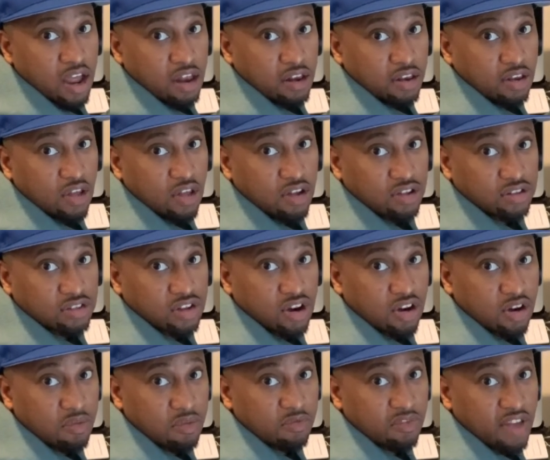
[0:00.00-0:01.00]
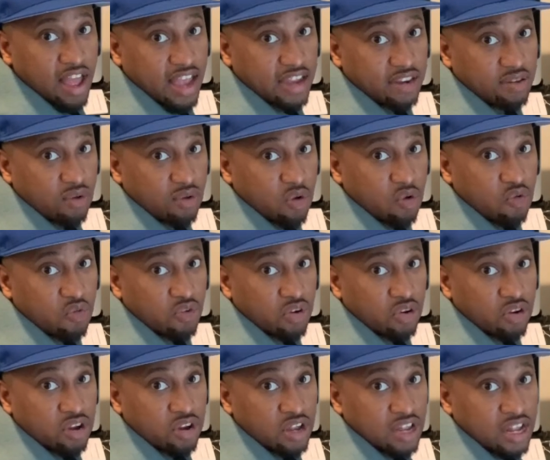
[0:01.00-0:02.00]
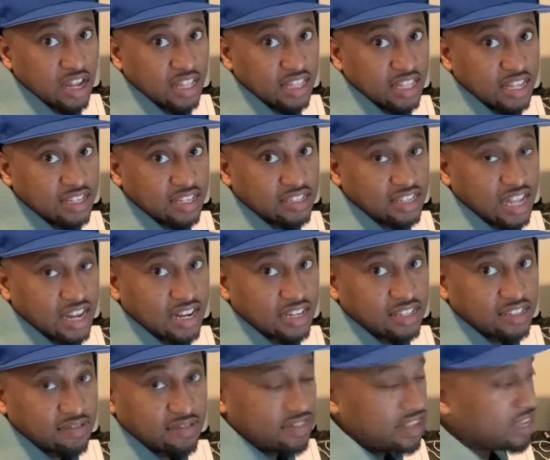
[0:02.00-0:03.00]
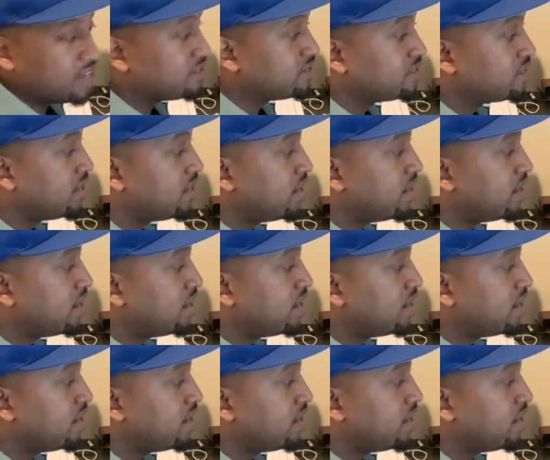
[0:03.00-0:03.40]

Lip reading: long-term value over the aesthetics of this.